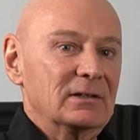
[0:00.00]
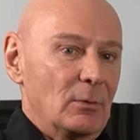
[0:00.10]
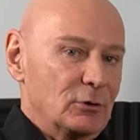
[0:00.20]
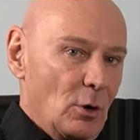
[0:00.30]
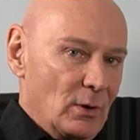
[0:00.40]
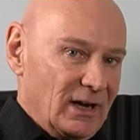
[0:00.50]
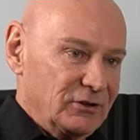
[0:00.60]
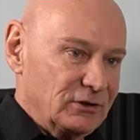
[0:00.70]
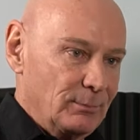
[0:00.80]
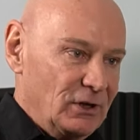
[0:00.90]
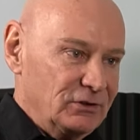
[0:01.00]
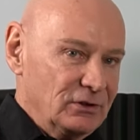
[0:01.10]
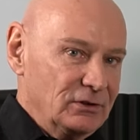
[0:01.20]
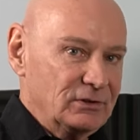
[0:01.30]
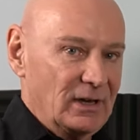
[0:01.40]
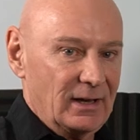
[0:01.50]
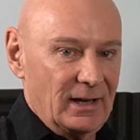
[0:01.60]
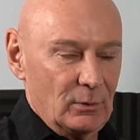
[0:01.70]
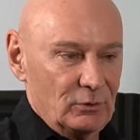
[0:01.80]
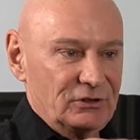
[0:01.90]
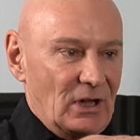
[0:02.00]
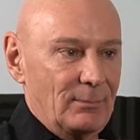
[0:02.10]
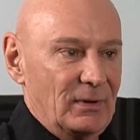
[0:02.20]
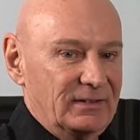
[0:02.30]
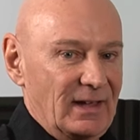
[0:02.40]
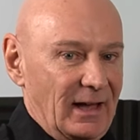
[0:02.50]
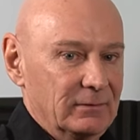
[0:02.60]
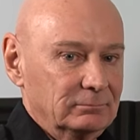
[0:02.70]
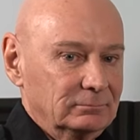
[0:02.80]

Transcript: they would go against the business and it would stop at that.